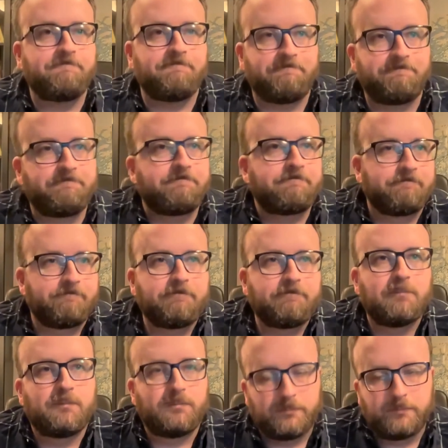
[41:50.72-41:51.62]
So thank
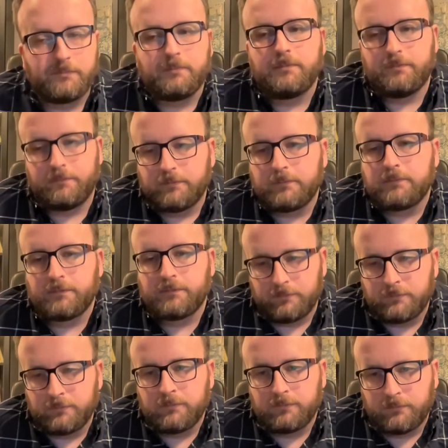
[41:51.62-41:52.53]
you for
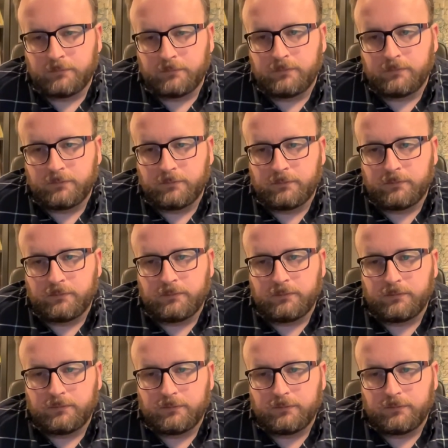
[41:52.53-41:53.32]
delving into that a little bit.